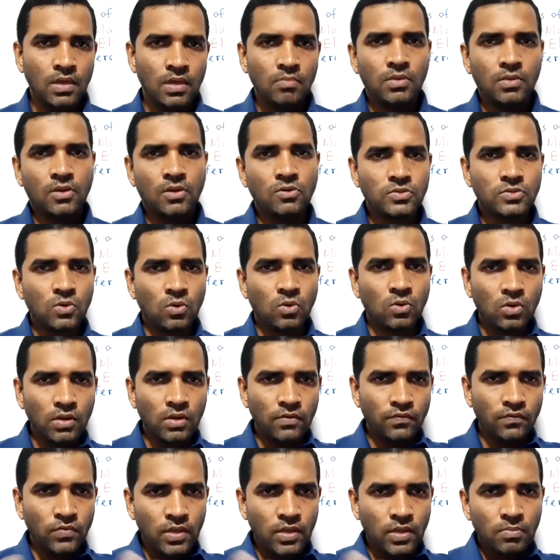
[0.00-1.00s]
because all
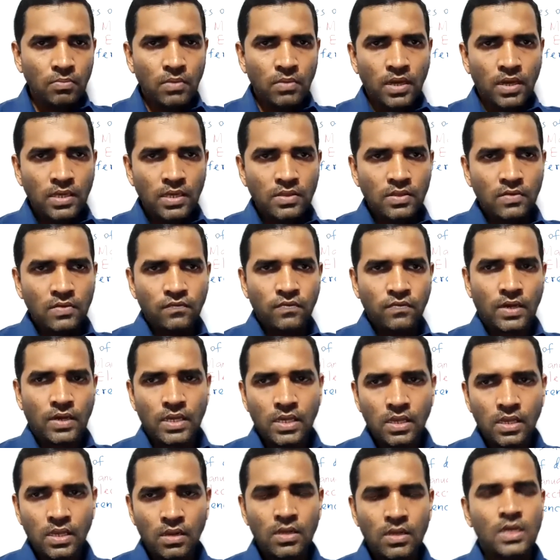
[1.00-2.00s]
of them are in the
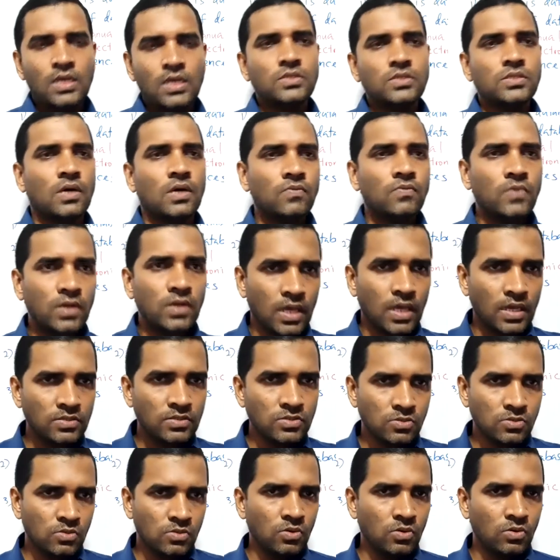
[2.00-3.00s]
file. Someone has
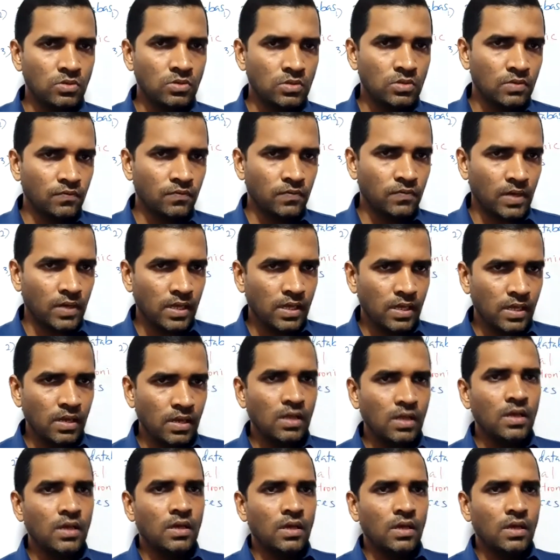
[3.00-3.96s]
to go to the file,